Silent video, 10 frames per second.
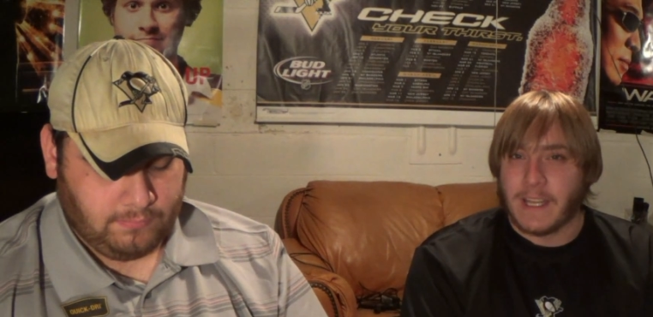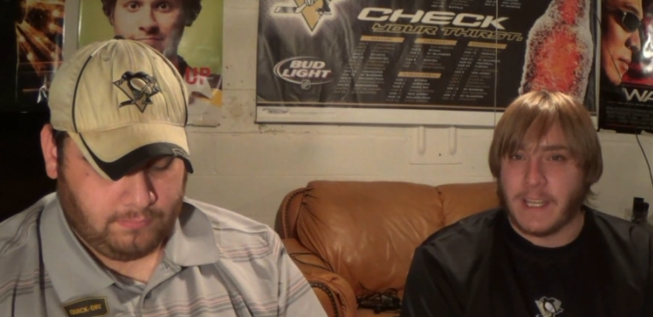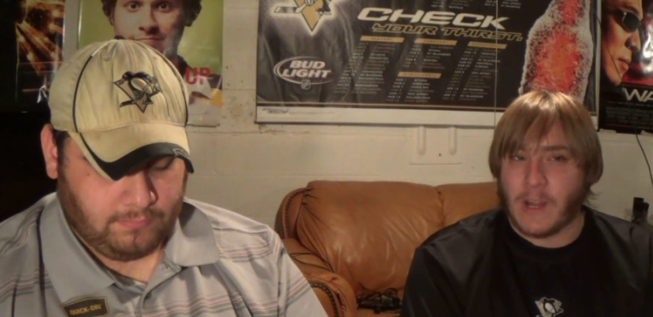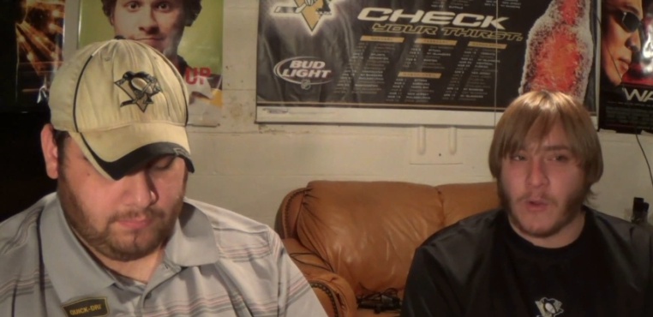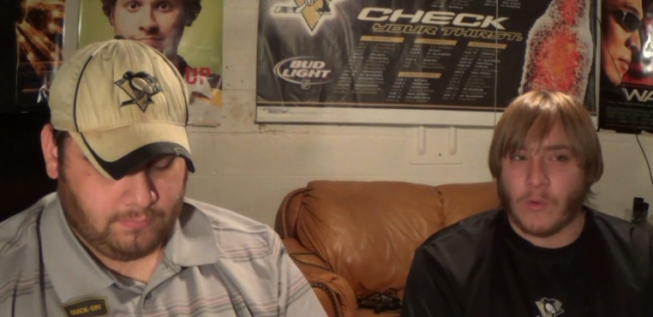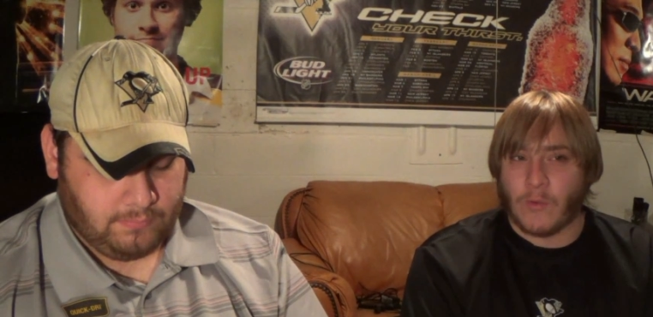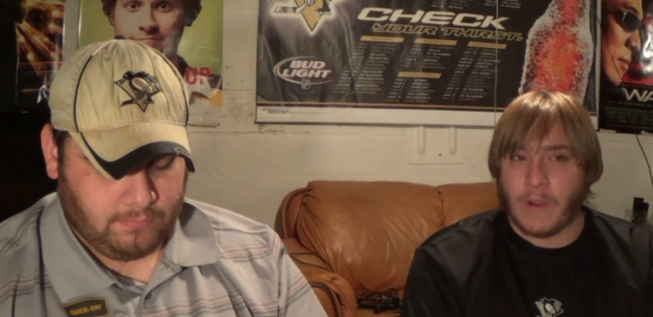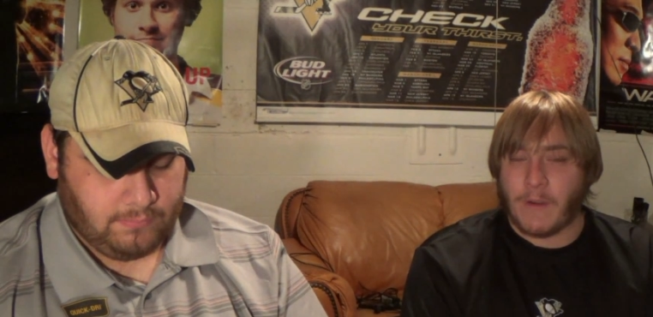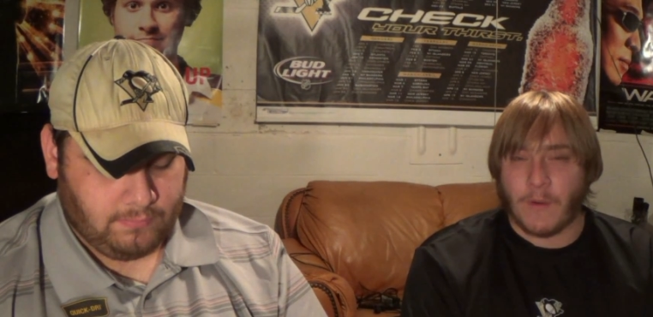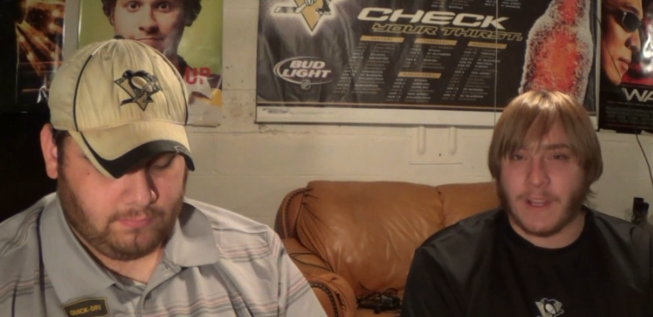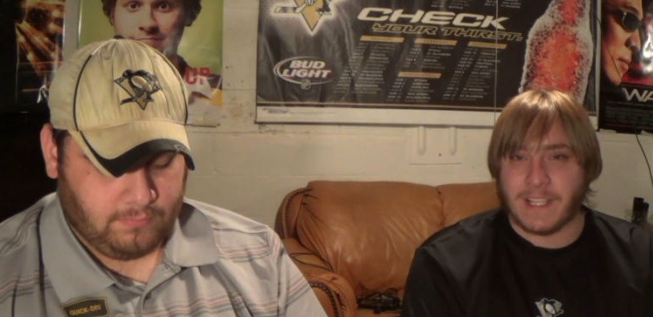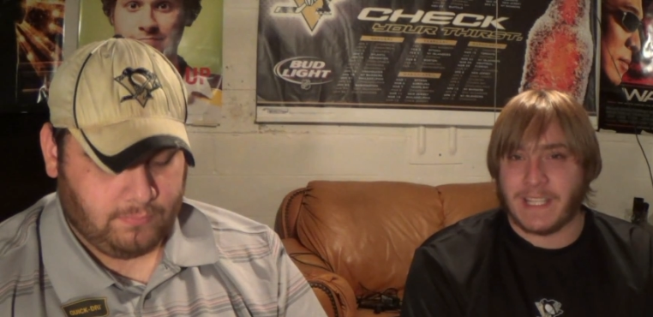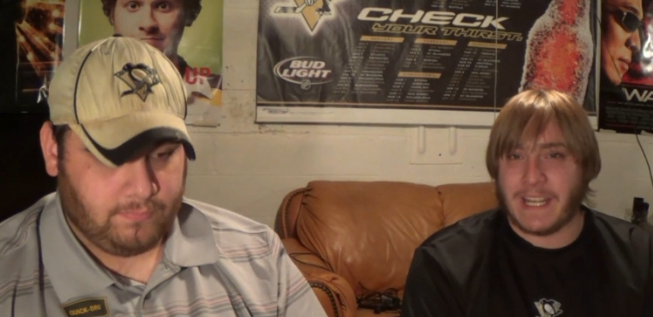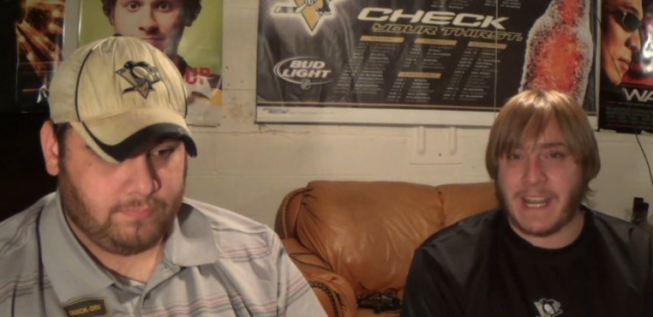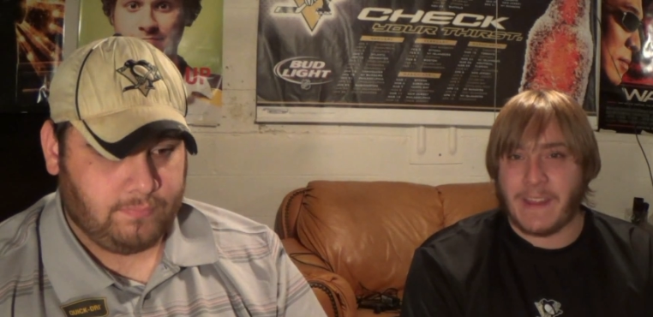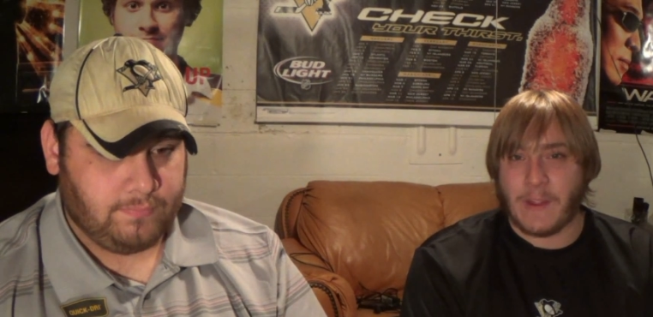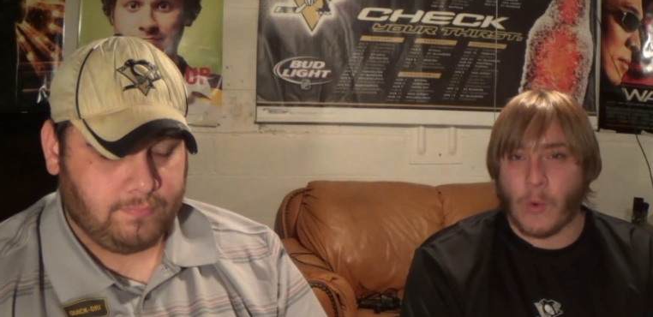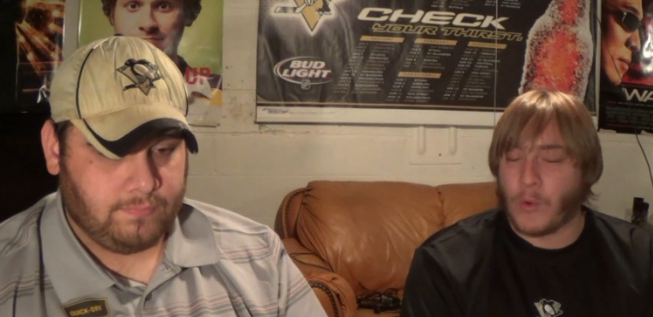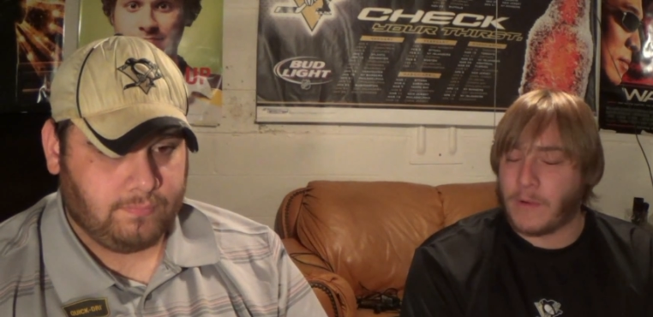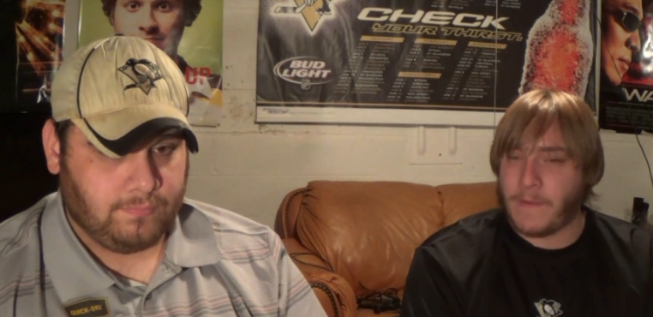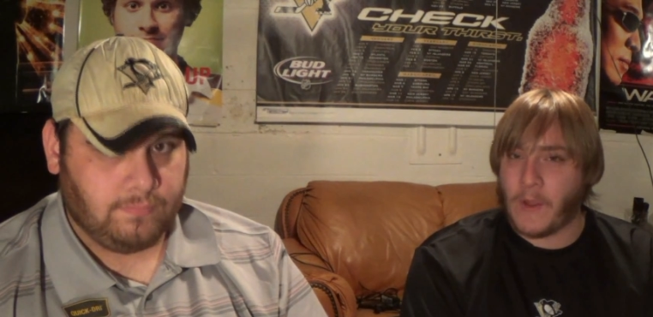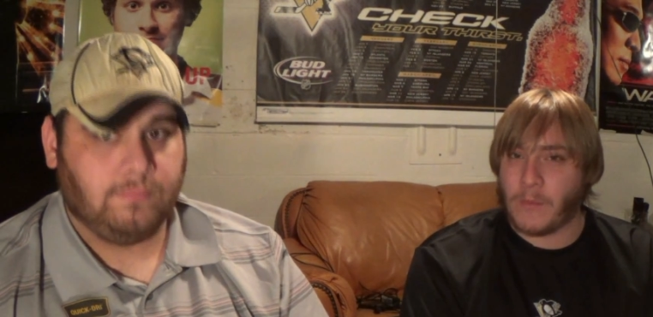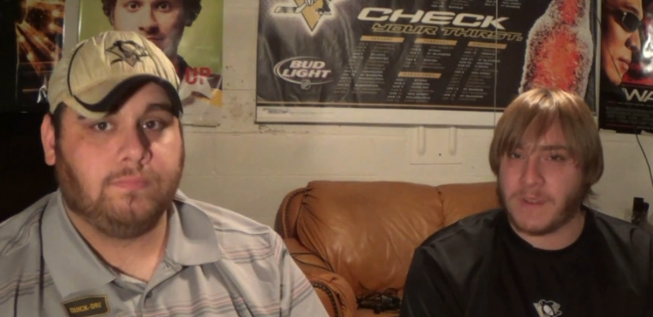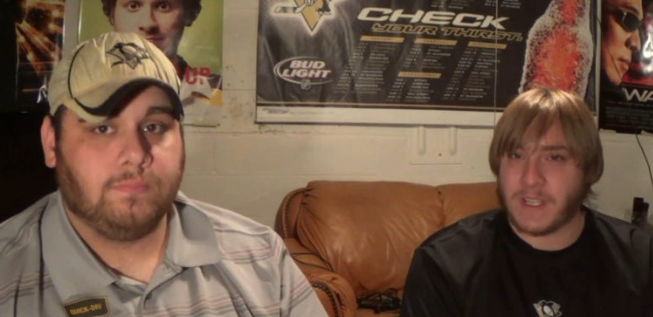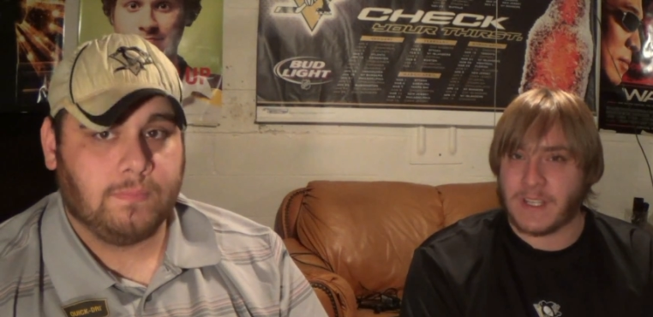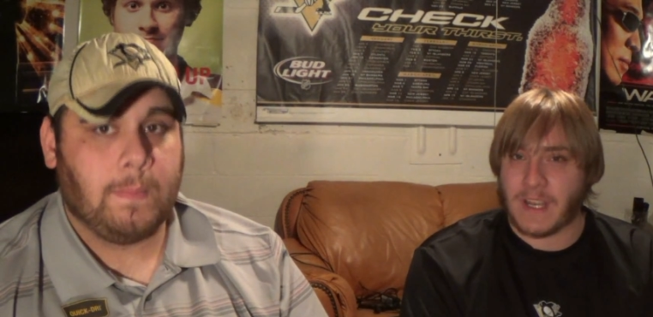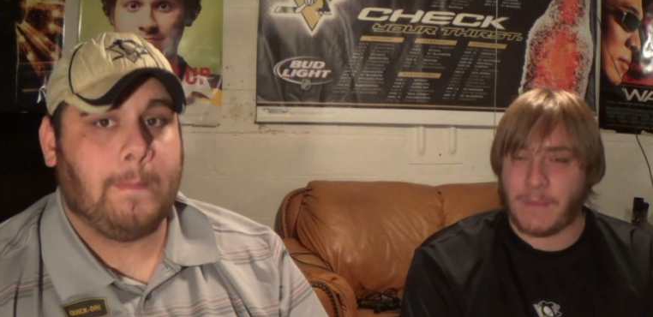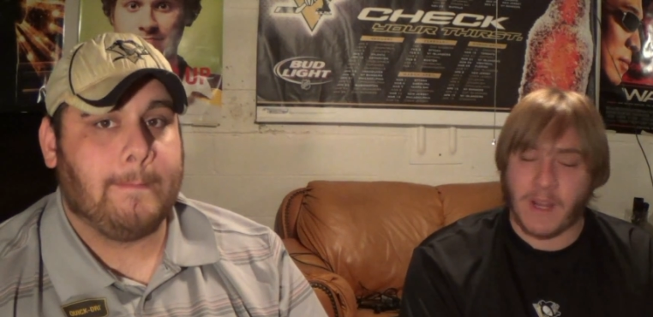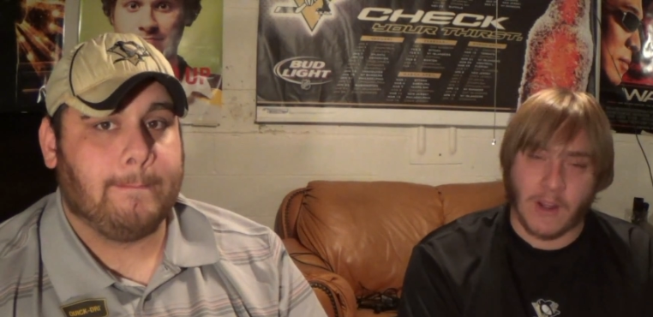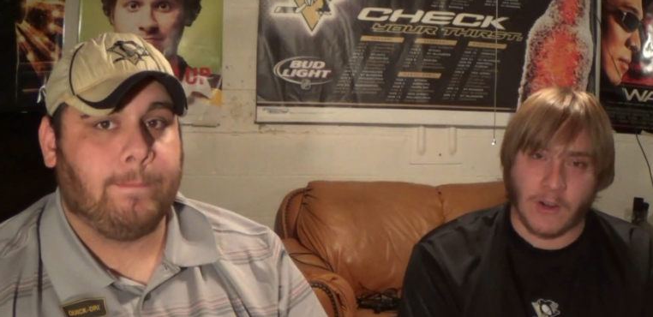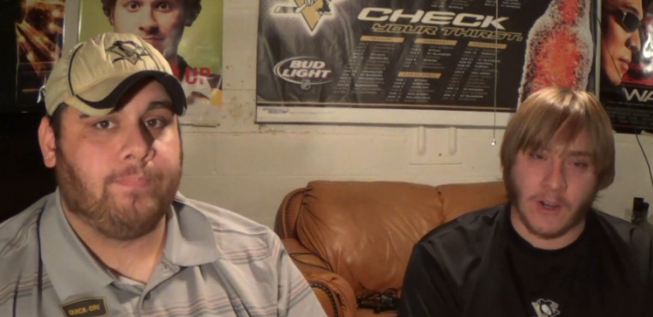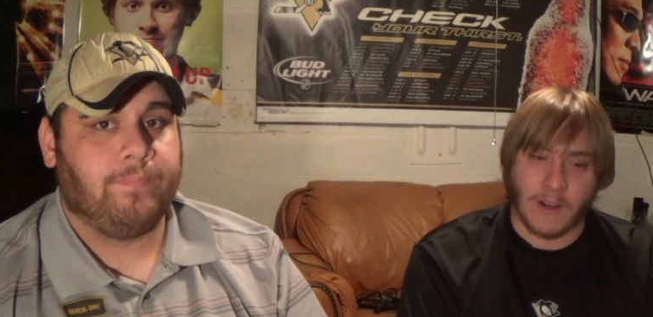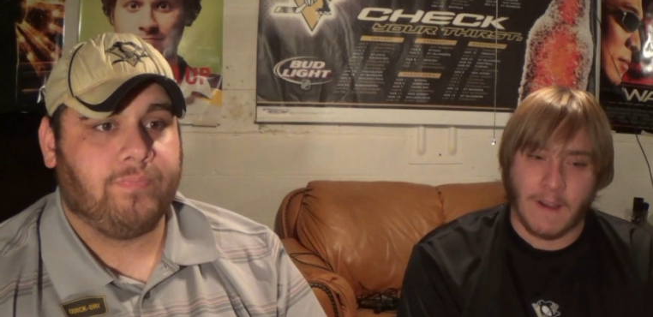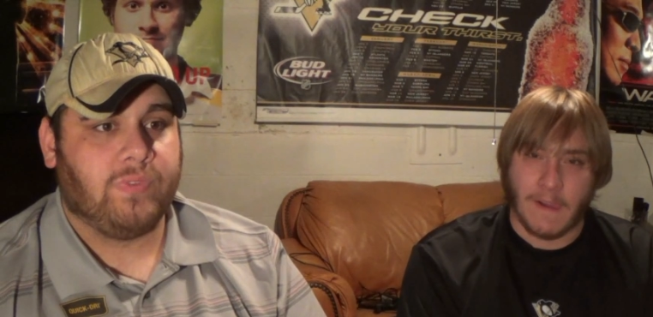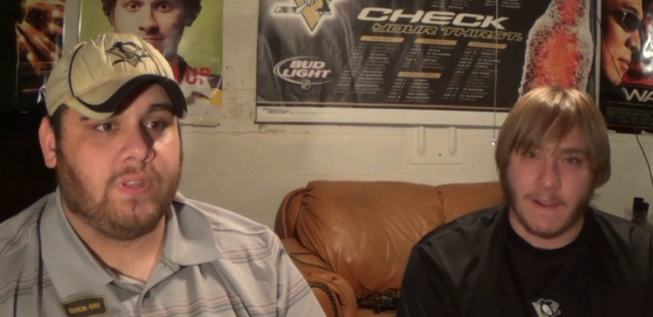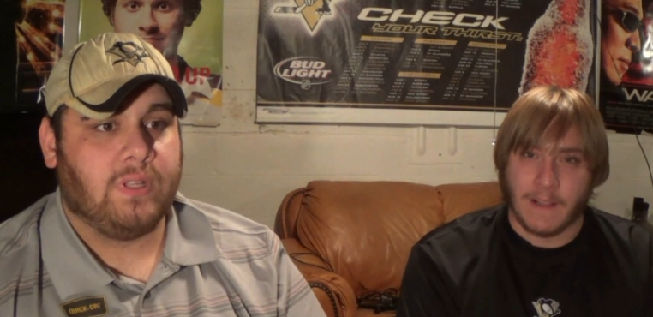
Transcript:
Speaker 1: No, never really seen any of the older films since I'm younger.